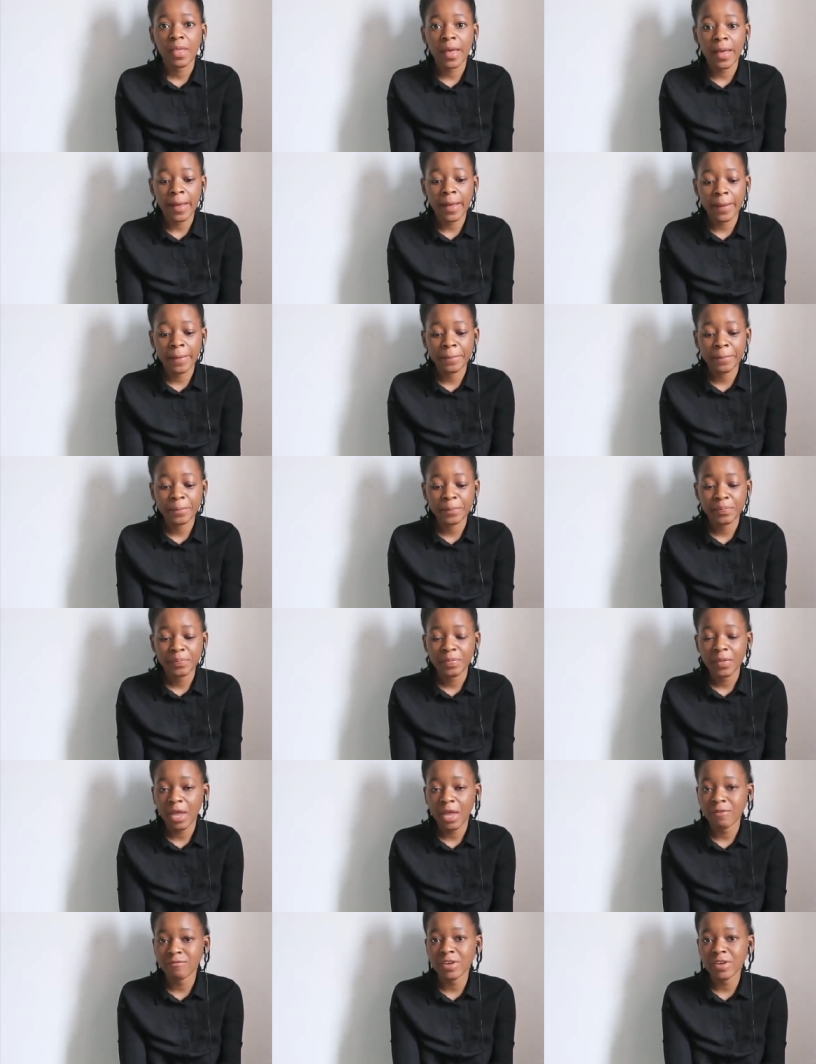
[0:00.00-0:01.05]

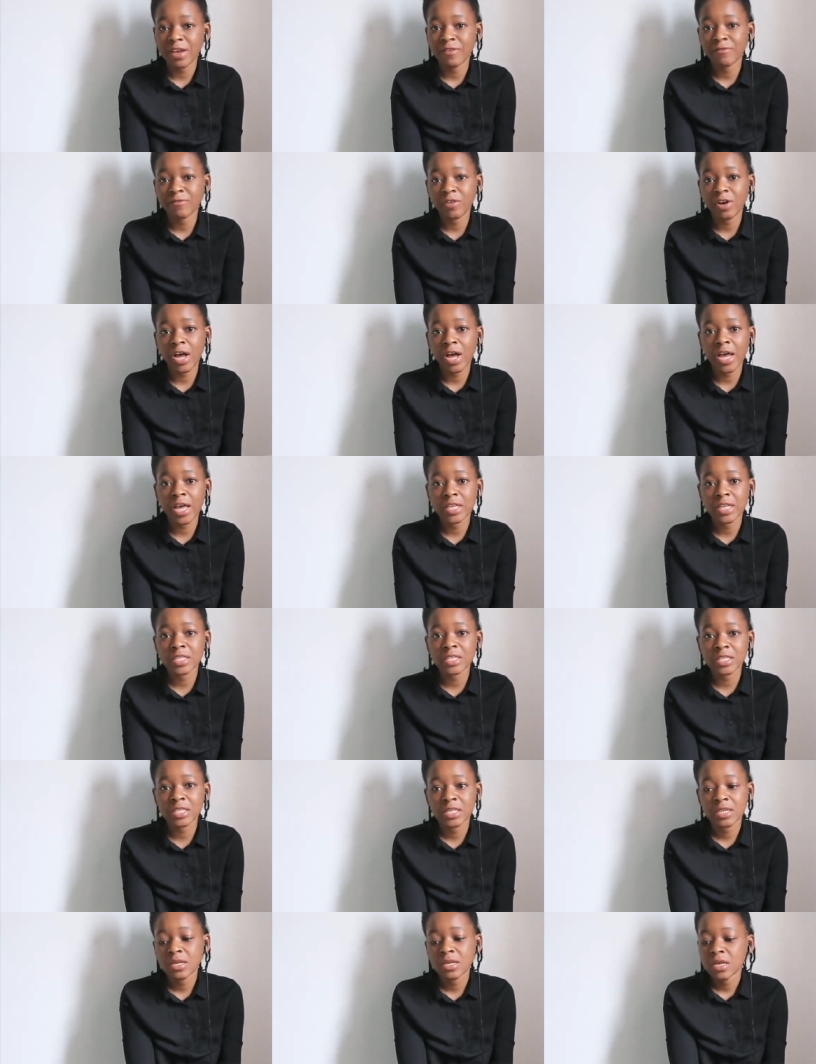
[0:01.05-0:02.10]
um have done for
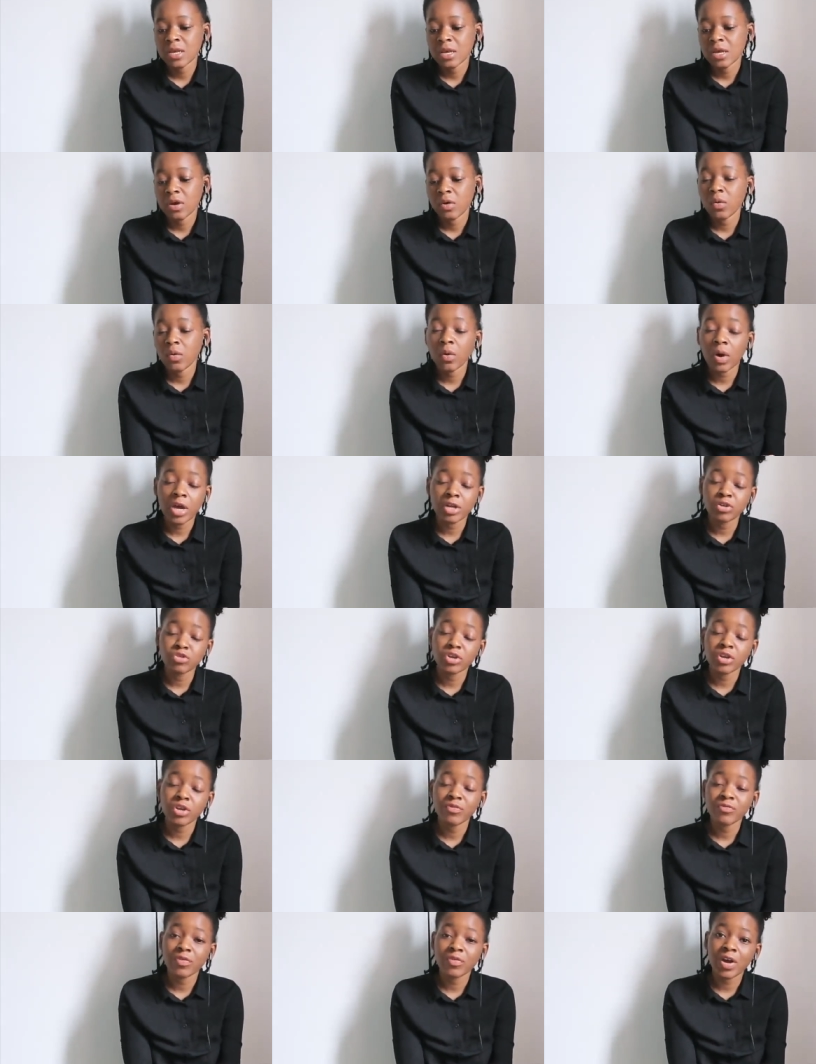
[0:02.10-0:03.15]
us or are
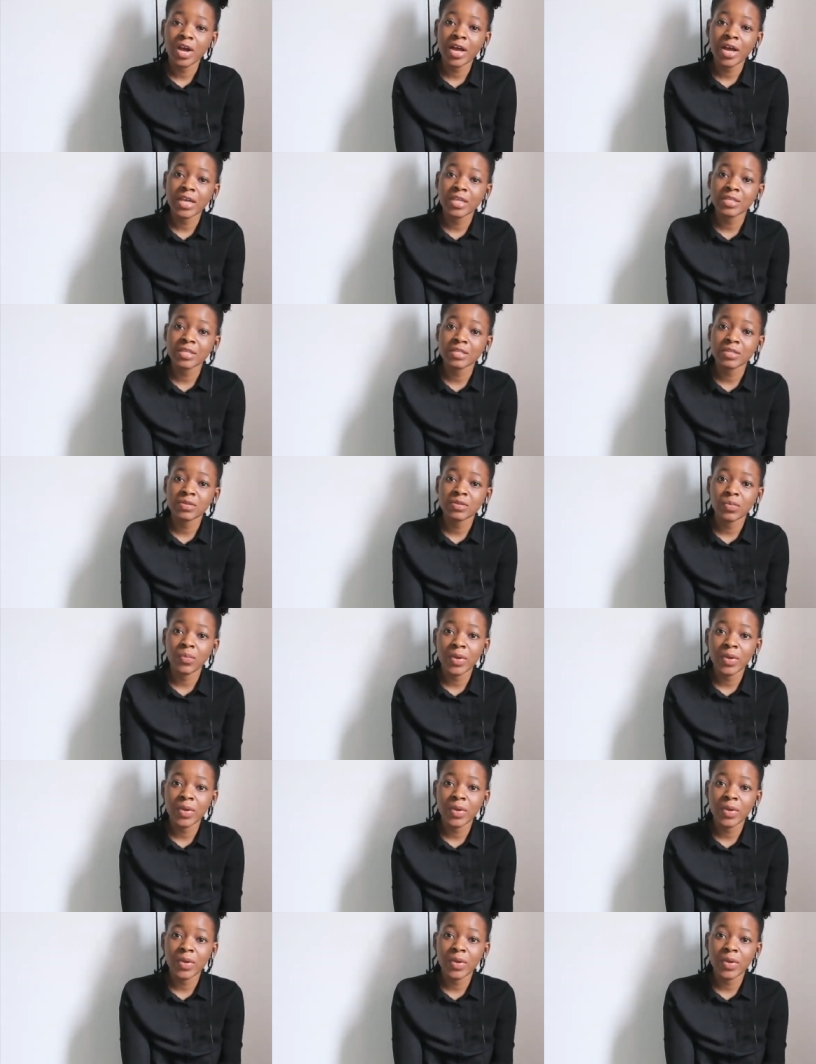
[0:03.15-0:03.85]
doing for us.